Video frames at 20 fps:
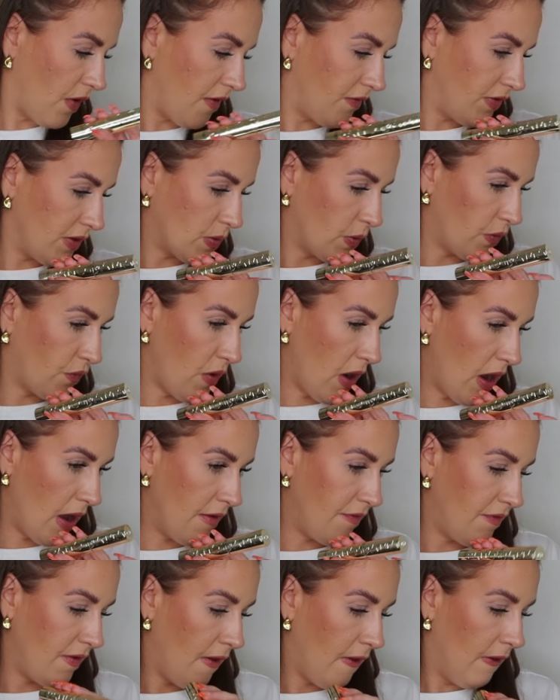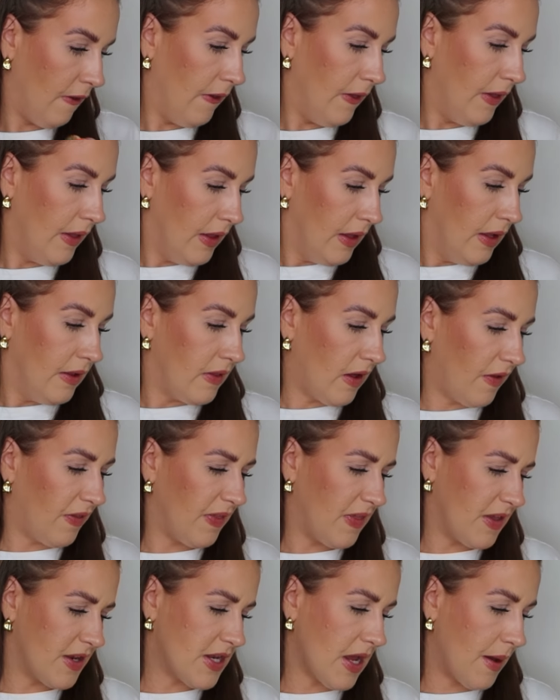five, this was five. I
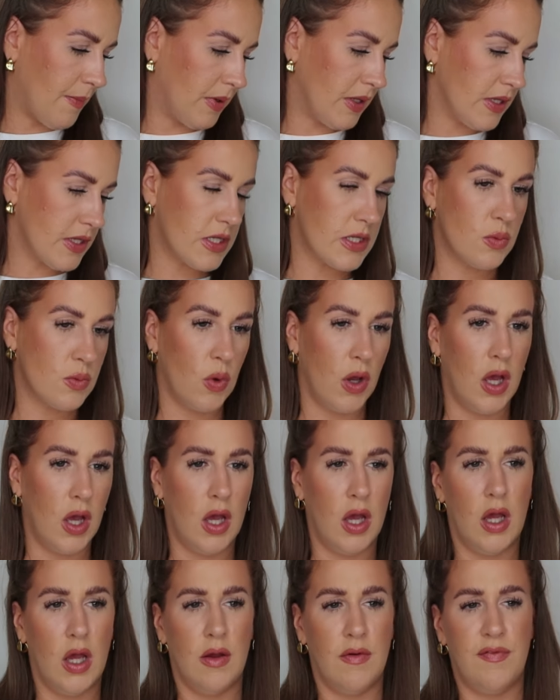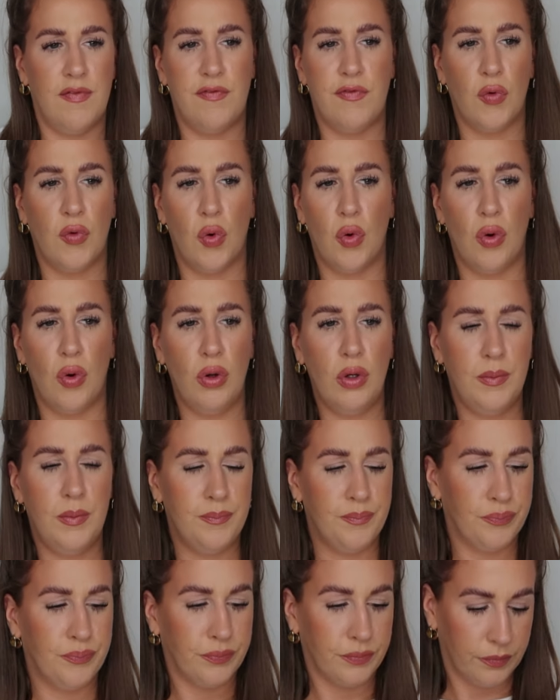think the tablets were four
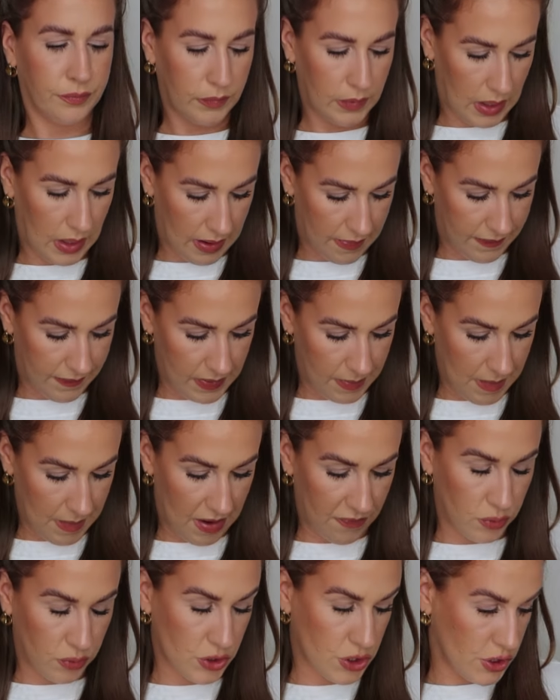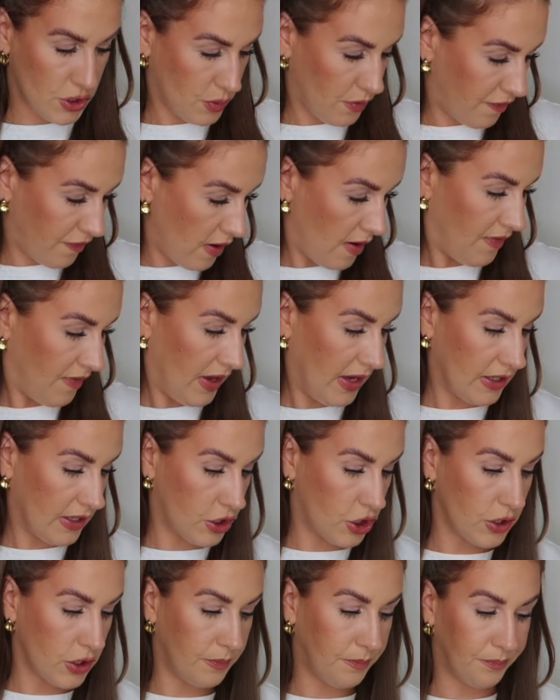and the mouthwashes were five
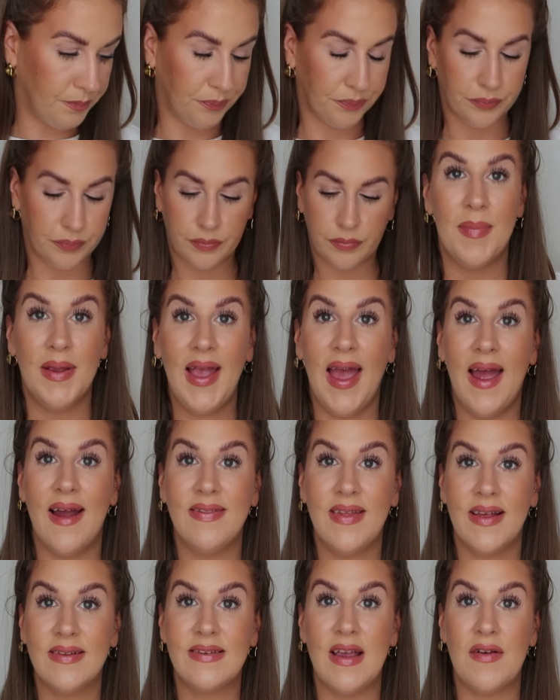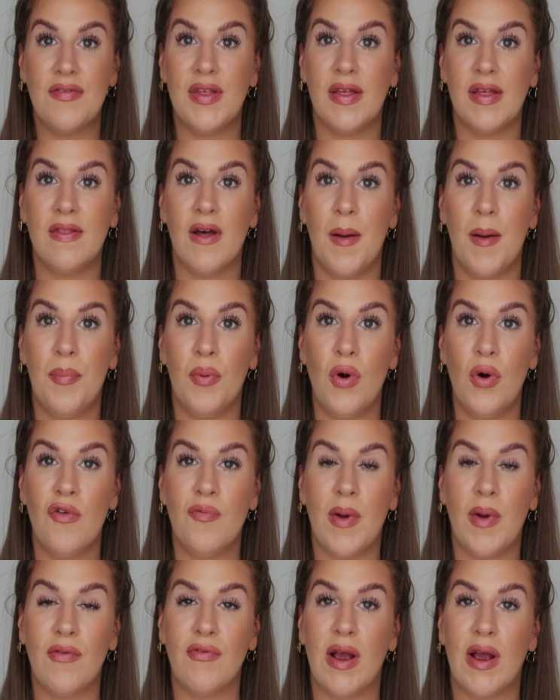each. But yeah, that's everything that I bought
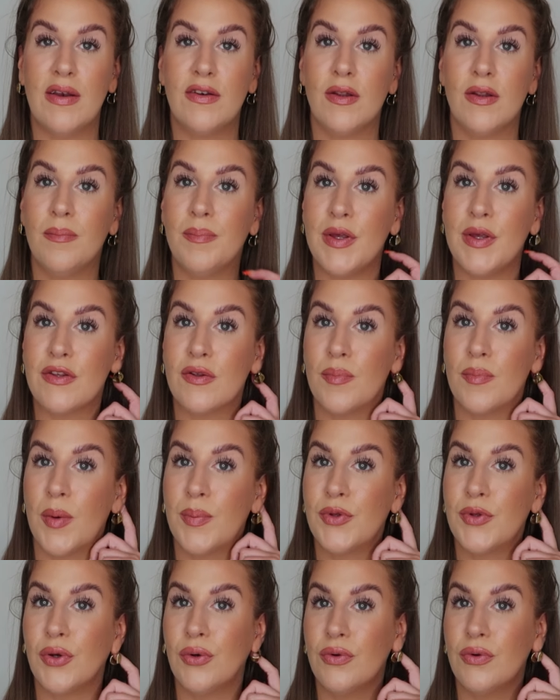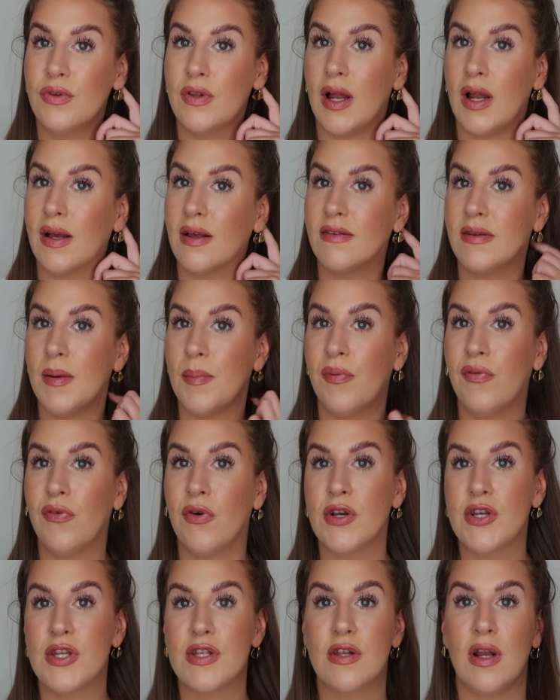of my random bits and bobs hauls. Like I said
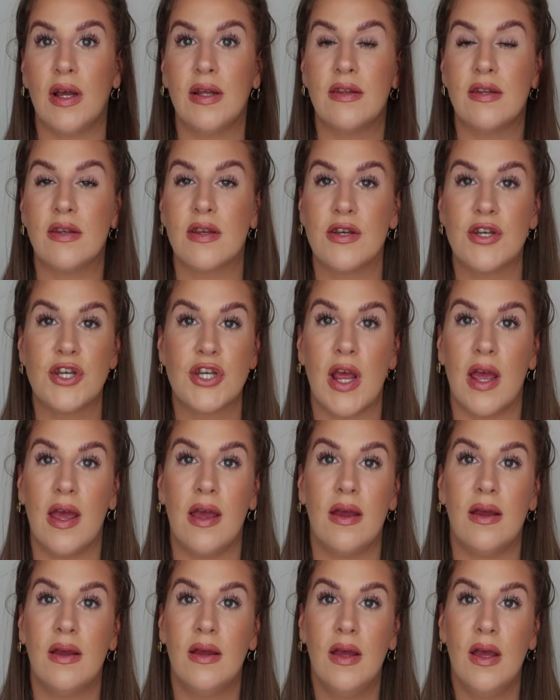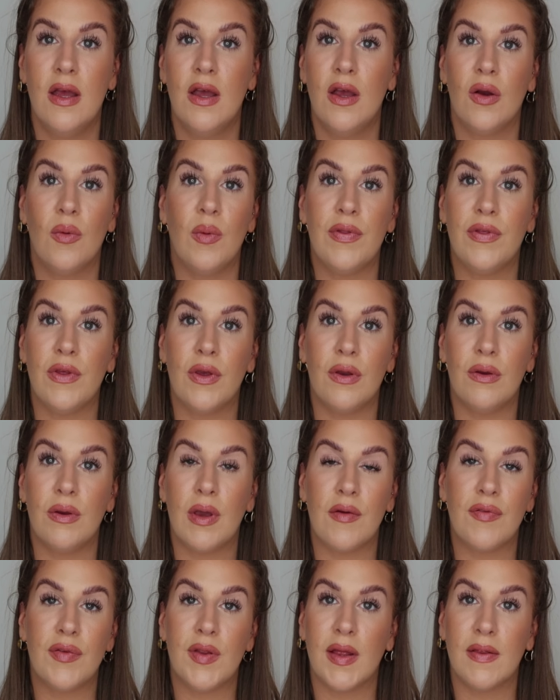before, I just like to share with
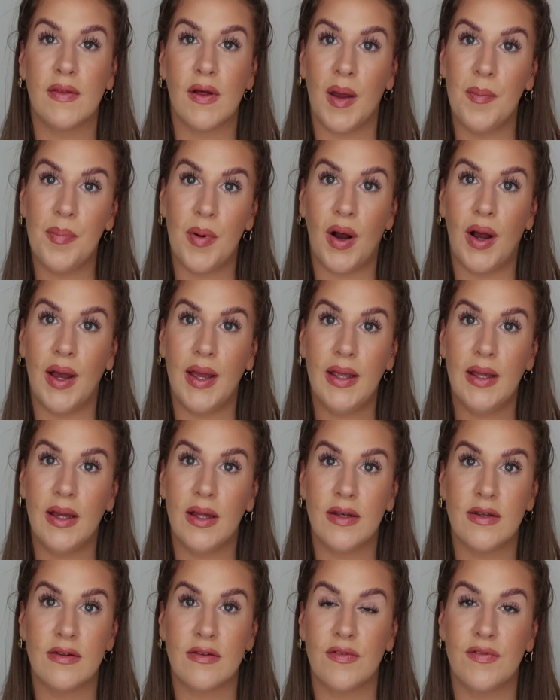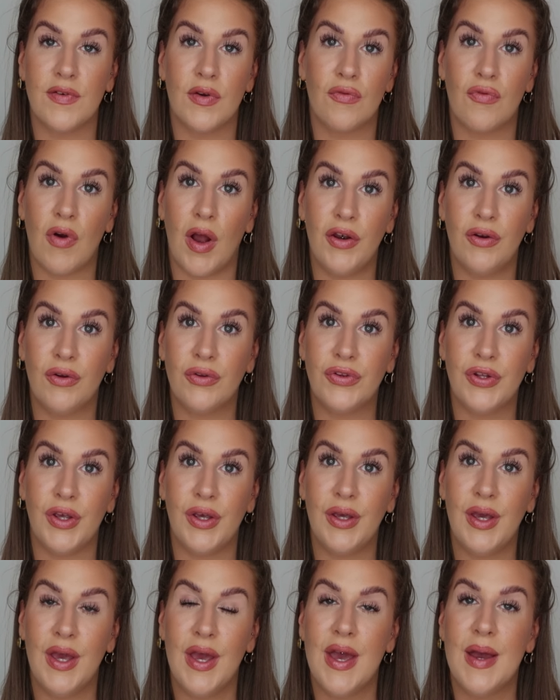you everything that I buy. It doesn't feel right not
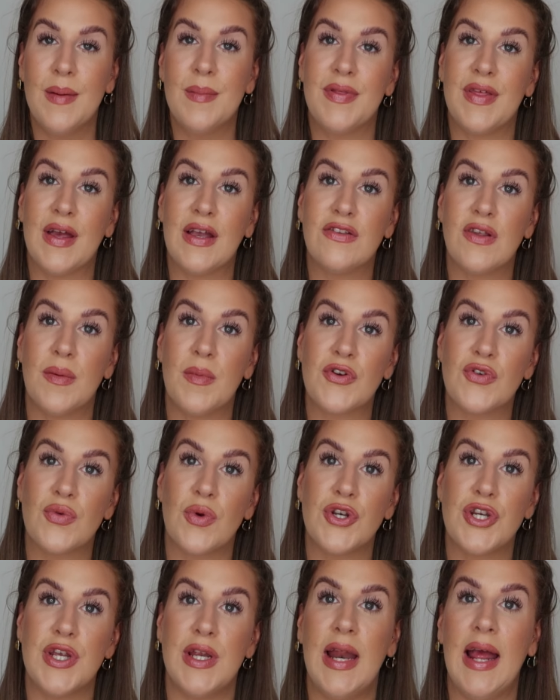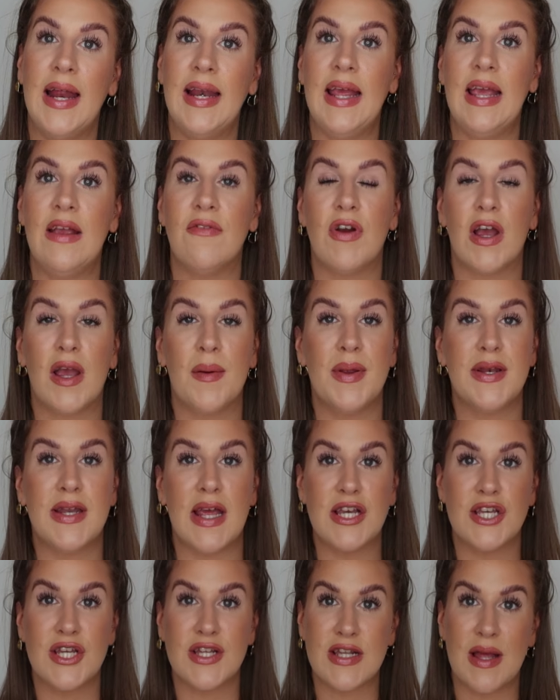to. But thanks so much for watching. Any
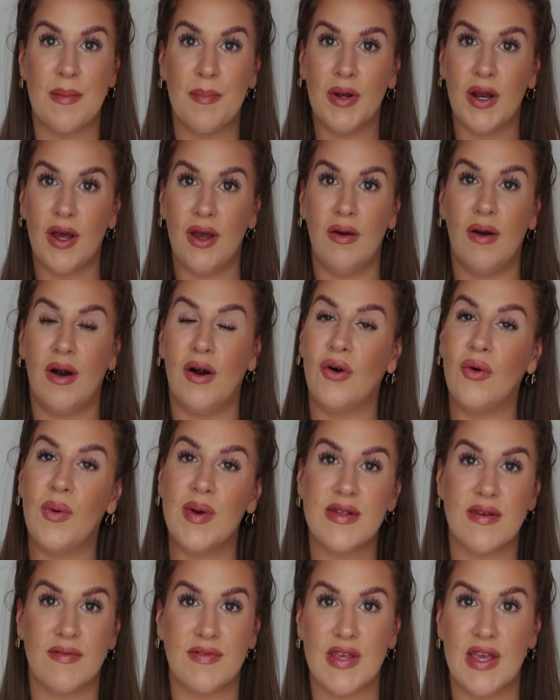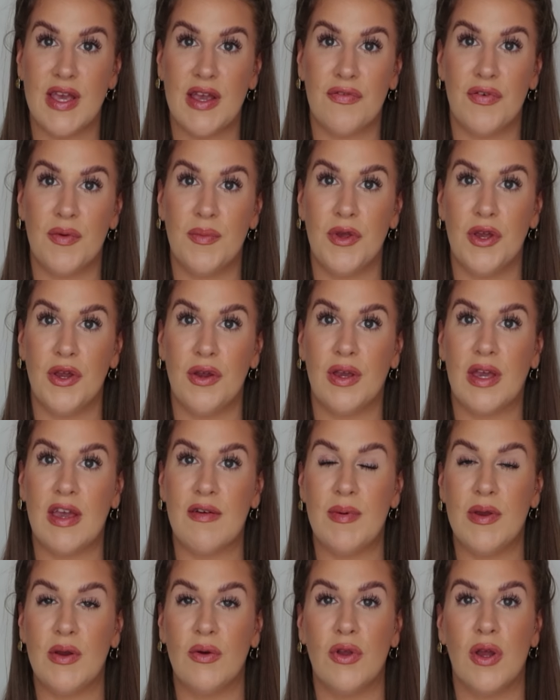recommendations down below, I always love to hear from you.
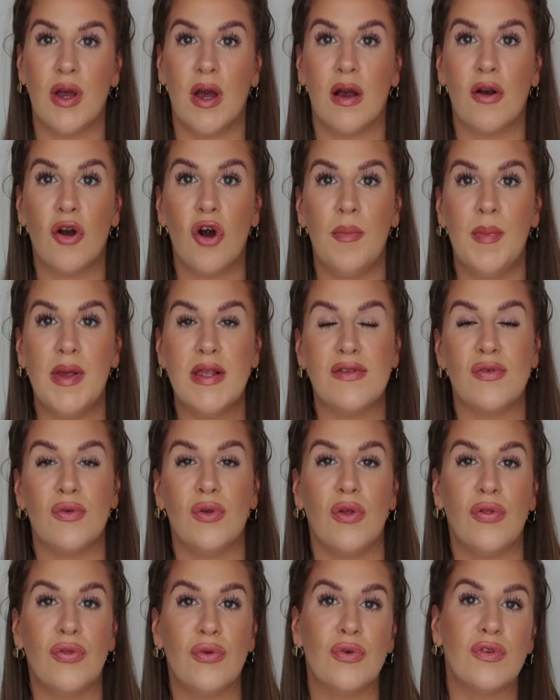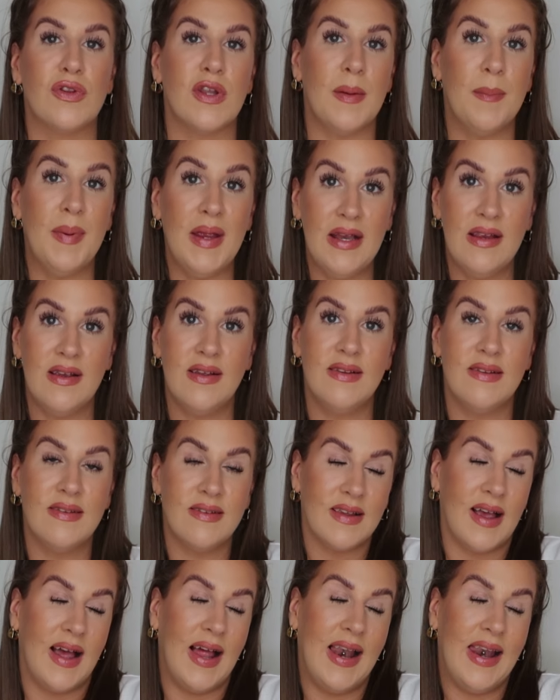Give me all your comments, all your thoughts and
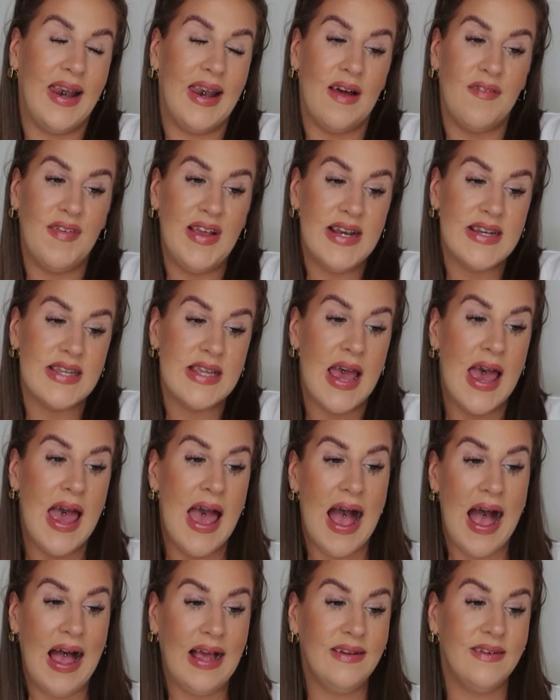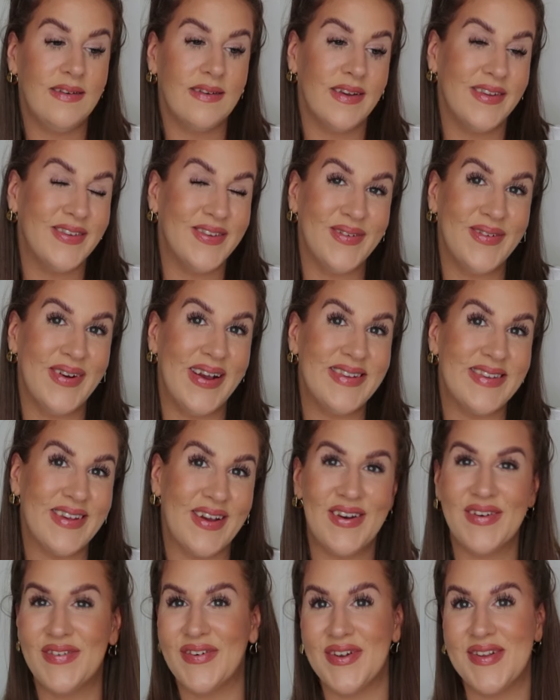opinions. I love it. And as always,
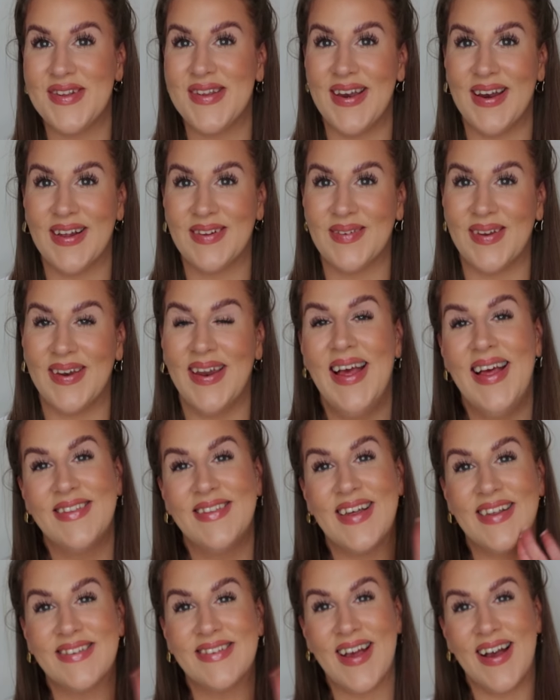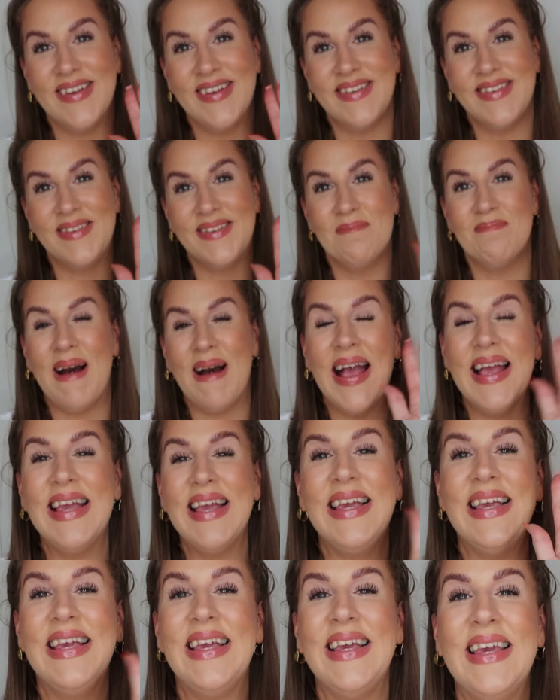I look forward to seeing you next one. Thanks guys,
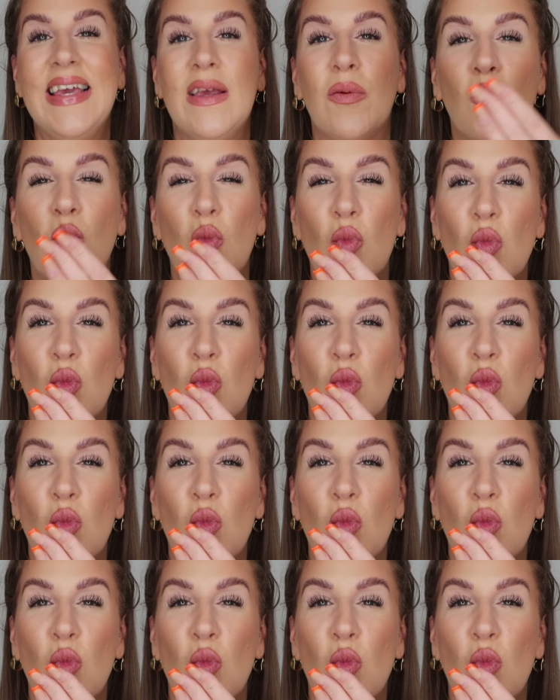bye.